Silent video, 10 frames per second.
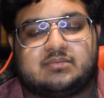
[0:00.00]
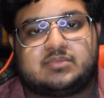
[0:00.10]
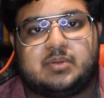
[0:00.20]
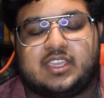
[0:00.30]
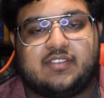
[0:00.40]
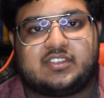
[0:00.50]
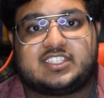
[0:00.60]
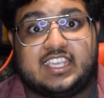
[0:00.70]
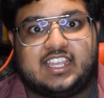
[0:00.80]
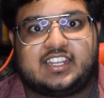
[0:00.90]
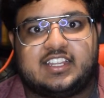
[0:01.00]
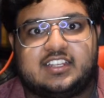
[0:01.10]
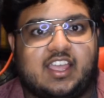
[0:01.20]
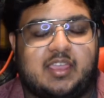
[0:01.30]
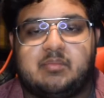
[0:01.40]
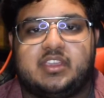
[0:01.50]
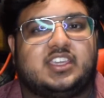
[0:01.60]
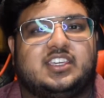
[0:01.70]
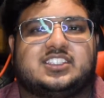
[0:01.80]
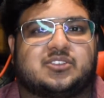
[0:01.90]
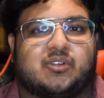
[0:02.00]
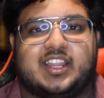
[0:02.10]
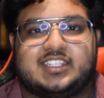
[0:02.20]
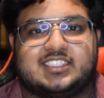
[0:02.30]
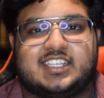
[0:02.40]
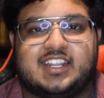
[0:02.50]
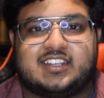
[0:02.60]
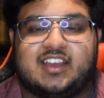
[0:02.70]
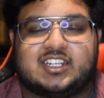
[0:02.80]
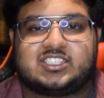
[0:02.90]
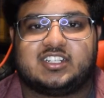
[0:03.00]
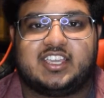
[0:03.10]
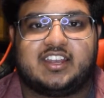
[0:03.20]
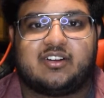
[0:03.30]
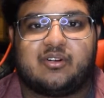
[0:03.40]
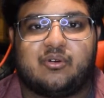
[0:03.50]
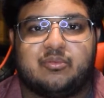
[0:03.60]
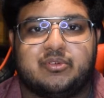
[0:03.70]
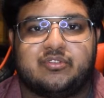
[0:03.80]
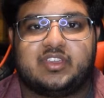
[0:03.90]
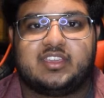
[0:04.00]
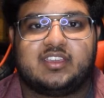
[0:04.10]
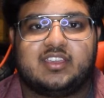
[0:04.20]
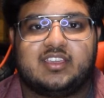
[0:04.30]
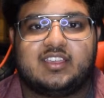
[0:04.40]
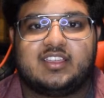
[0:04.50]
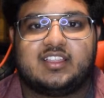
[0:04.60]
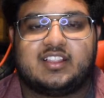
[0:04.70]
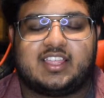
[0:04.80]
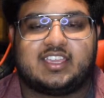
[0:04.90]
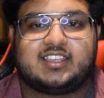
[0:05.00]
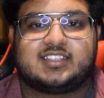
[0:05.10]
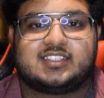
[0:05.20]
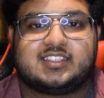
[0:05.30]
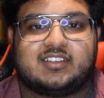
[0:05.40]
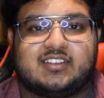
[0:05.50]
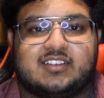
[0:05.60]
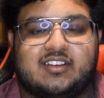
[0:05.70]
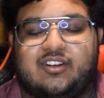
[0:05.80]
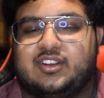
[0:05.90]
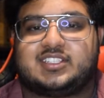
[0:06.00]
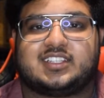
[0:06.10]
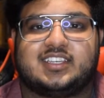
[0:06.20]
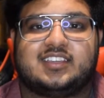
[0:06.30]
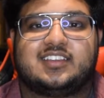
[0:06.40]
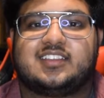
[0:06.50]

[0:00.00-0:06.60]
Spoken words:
Speaking of seeing it a good time, it's great to see Natasha in her own movie. Like, honestly,